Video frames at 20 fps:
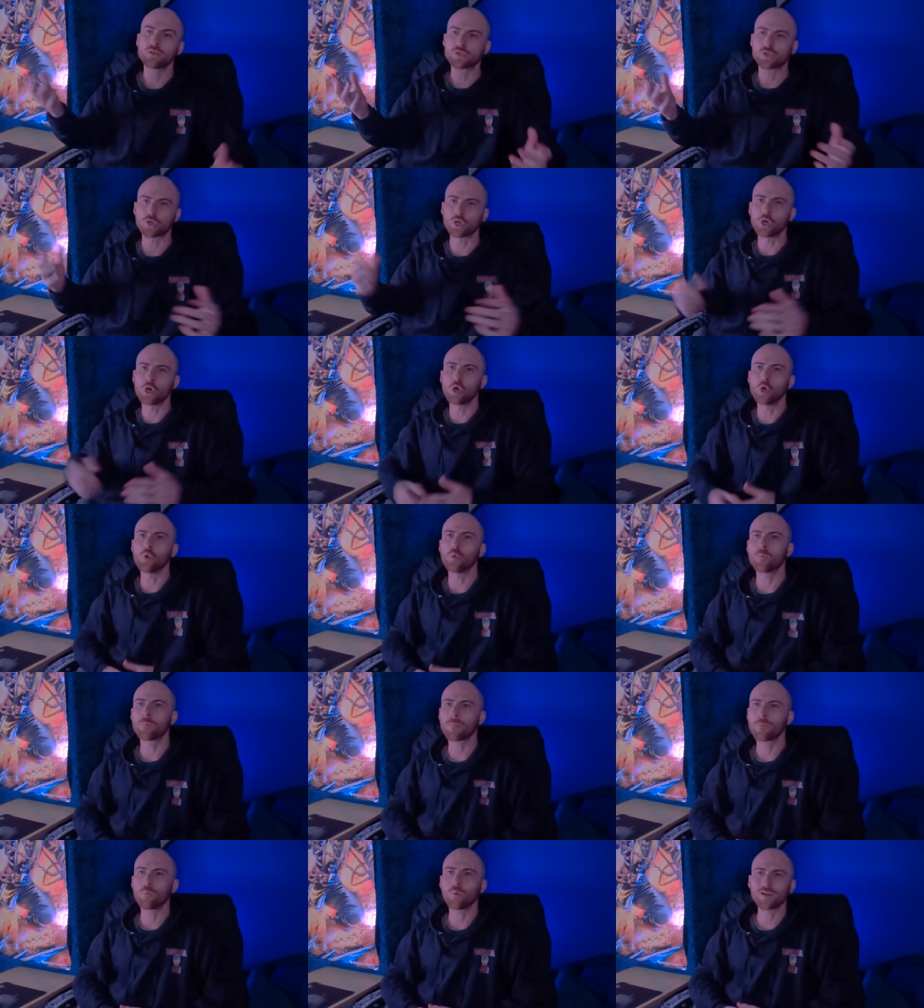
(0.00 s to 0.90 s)

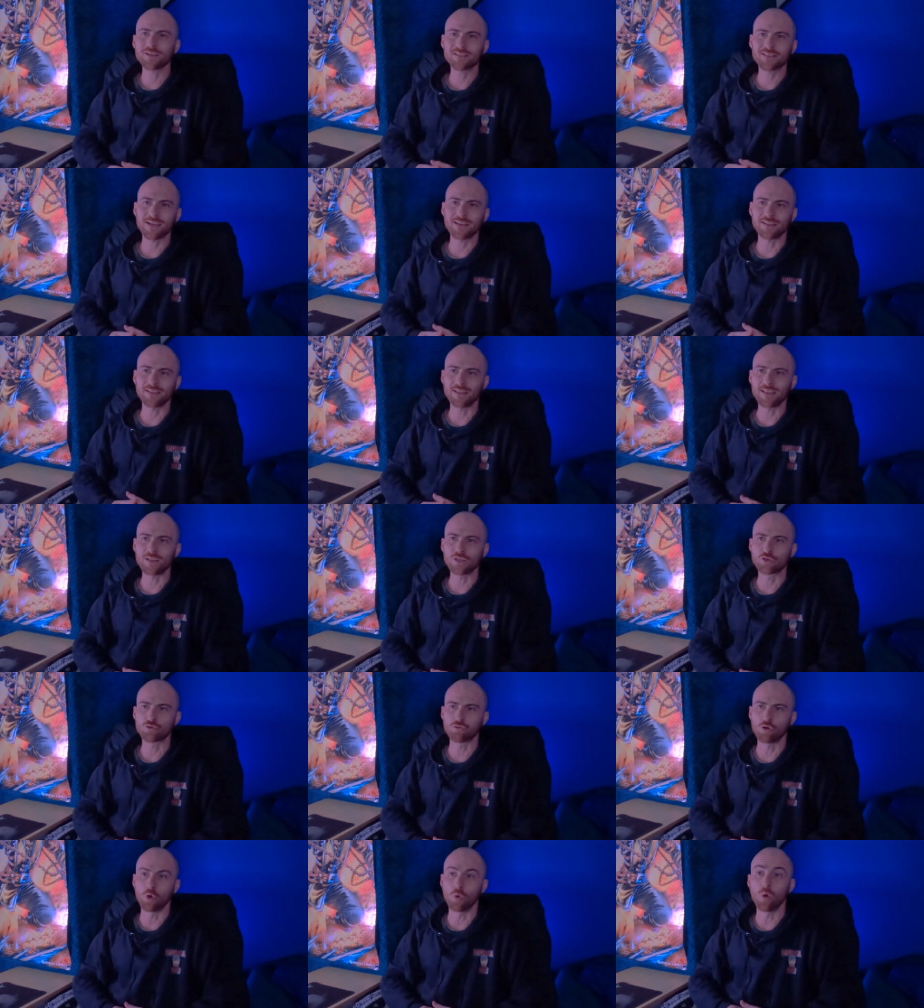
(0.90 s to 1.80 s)
So what I said in the
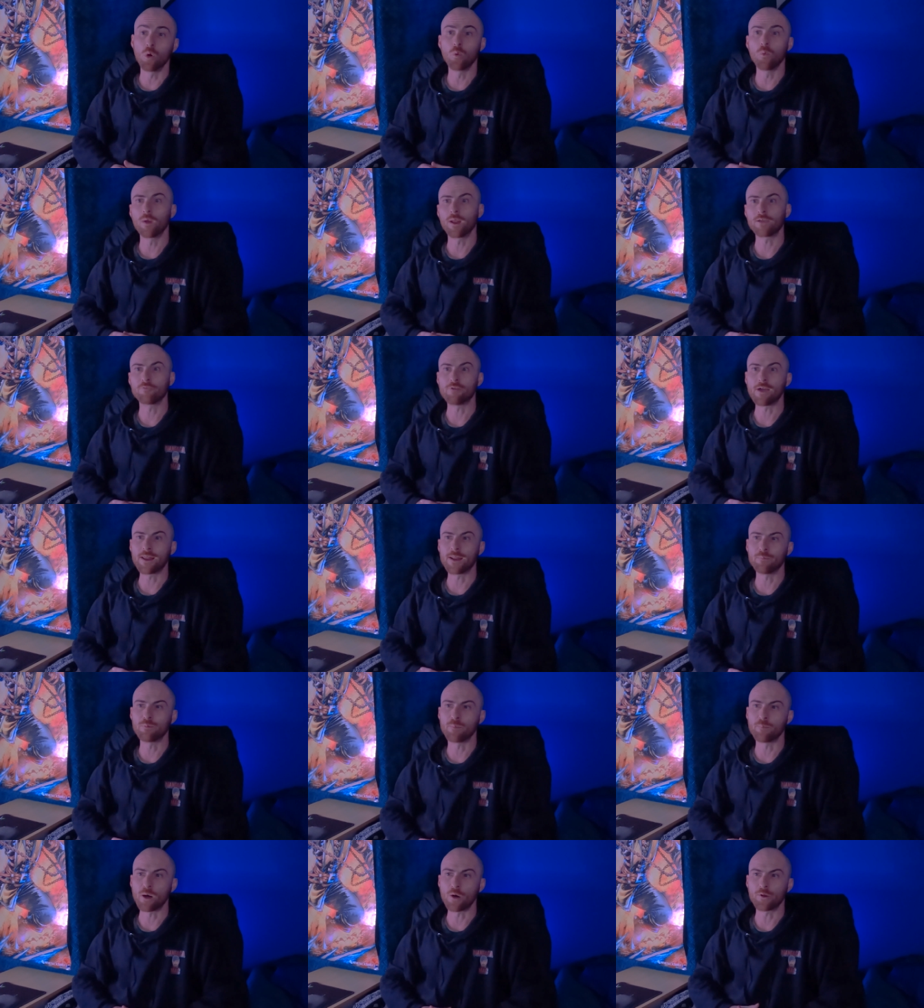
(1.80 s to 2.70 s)
intro or what I read
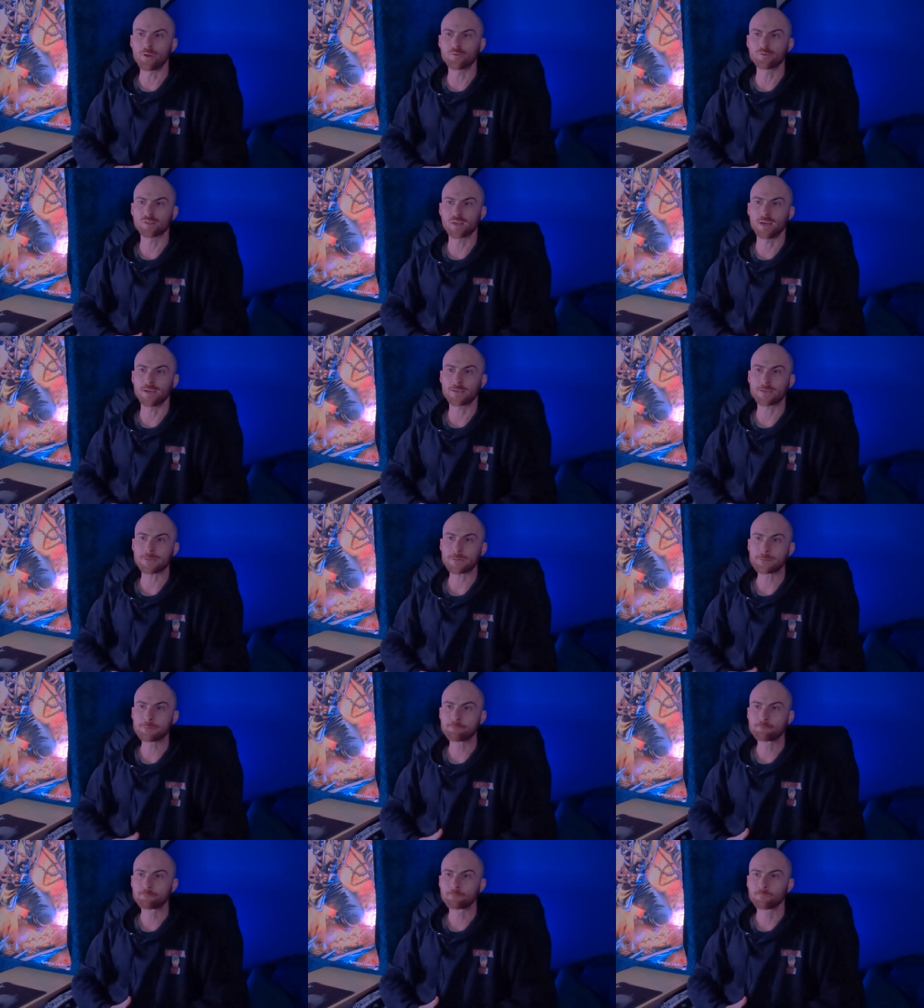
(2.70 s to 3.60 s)
up about it was
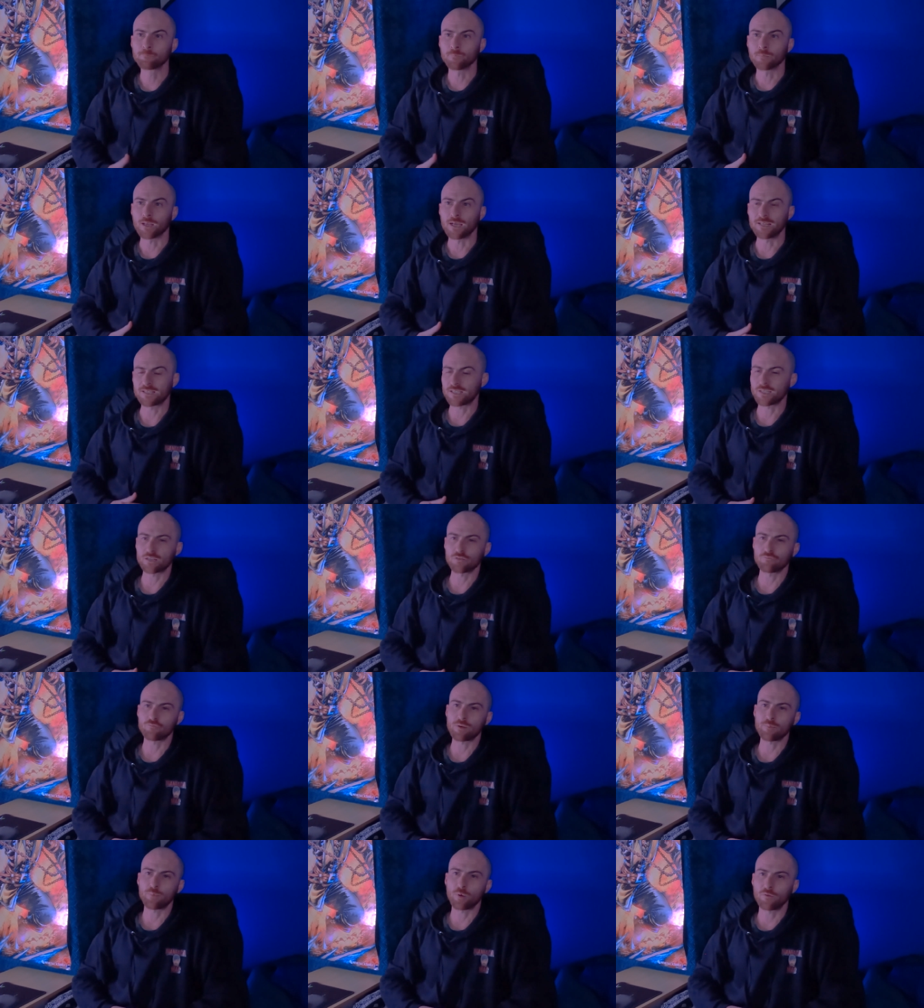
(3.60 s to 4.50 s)
like, it's just
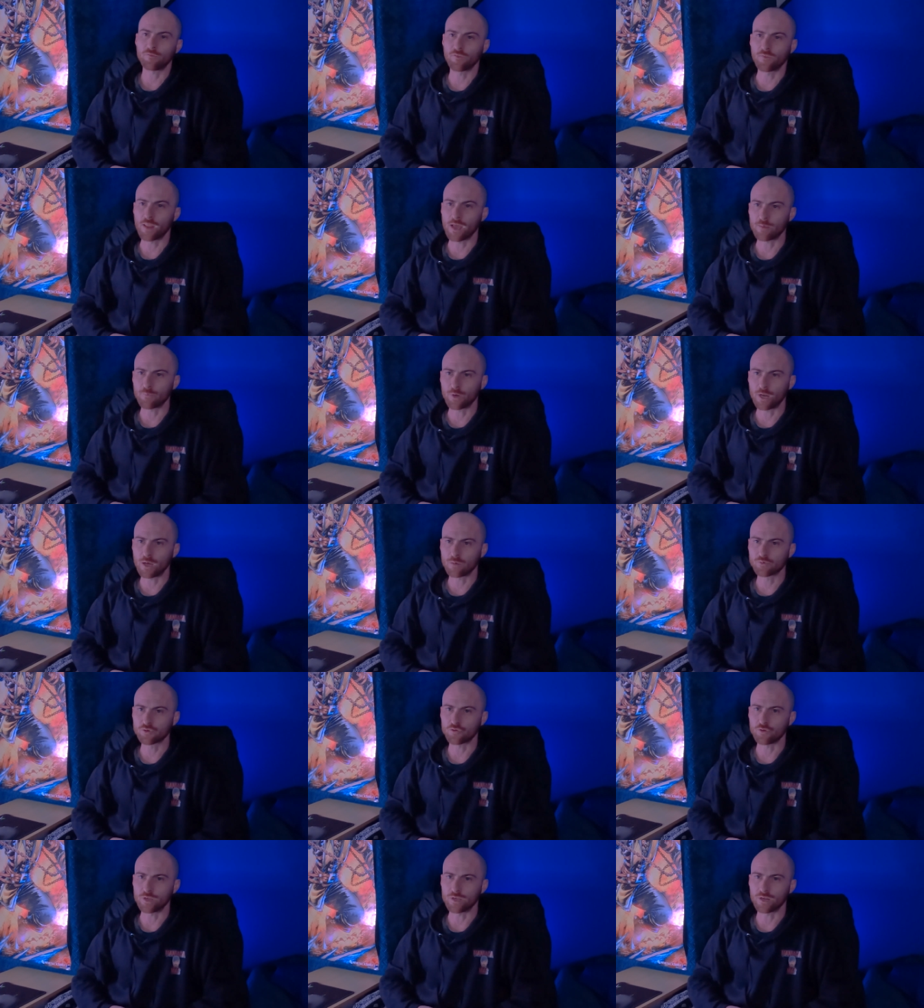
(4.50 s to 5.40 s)
a rip-off of Nightmare on Elm
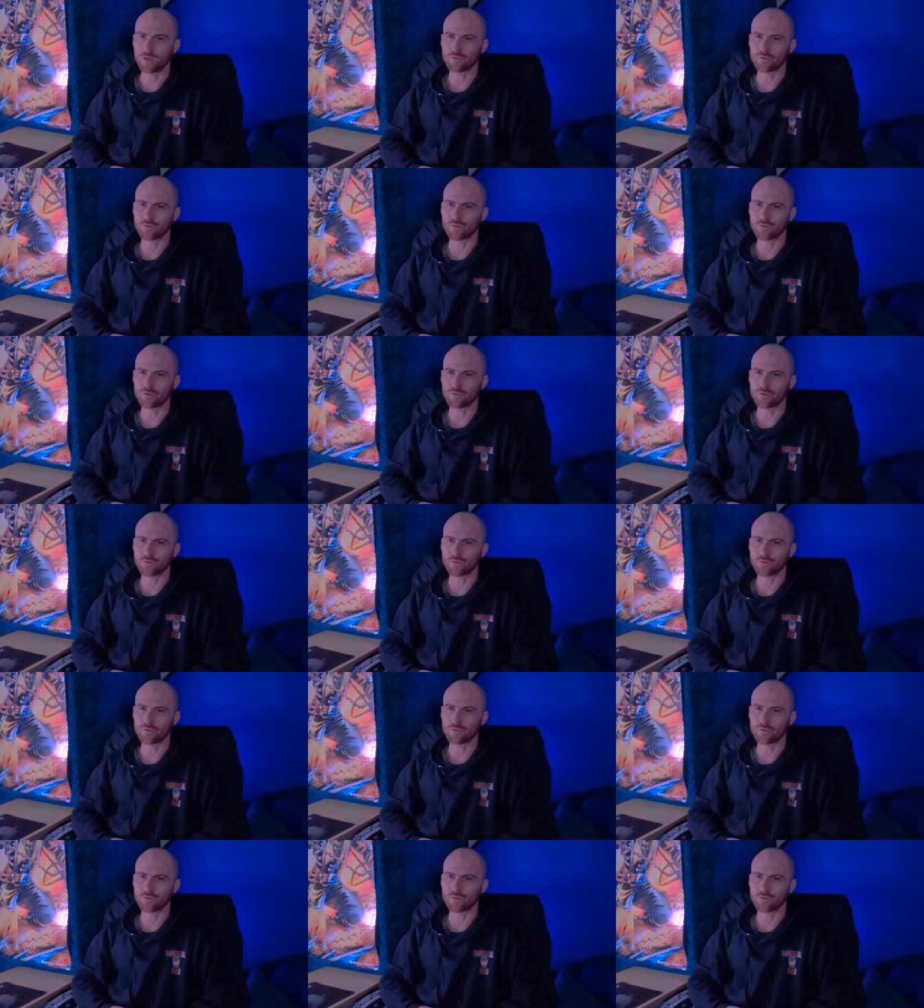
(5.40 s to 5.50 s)
Street.